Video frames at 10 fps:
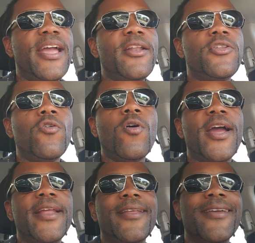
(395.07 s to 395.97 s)
they're
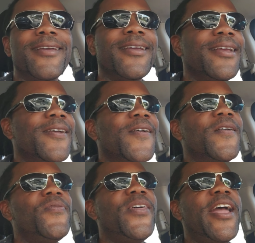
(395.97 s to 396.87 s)
doing
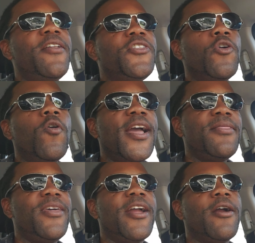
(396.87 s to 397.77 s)
they're
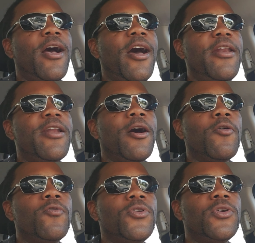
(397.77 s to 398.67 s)
doing their
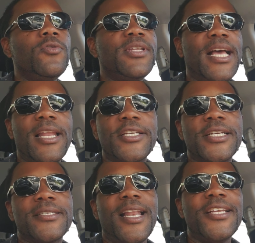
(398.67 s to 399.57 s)
unknown due
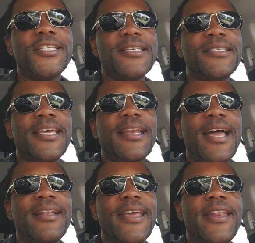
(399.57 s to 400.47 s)
diligence. Let's just say it
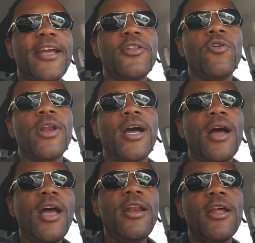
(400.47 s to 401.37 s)
like that. They're doing an
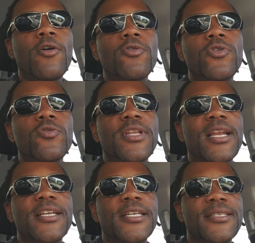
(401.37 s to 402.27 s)
unknown due
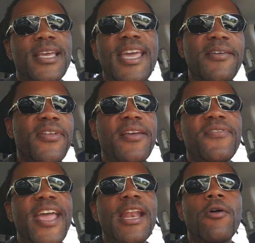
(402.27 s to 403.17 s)
diligence. Even if
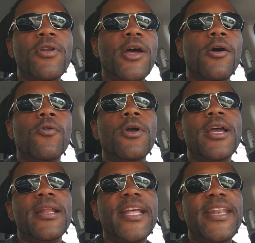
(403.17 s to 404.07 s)
they don't know
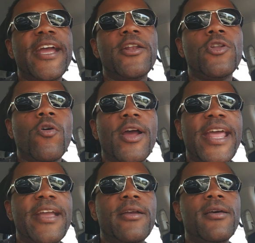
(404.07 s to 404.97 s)
that they're doing
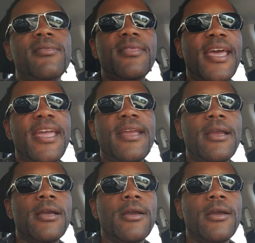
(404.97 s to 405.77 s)
a good thing,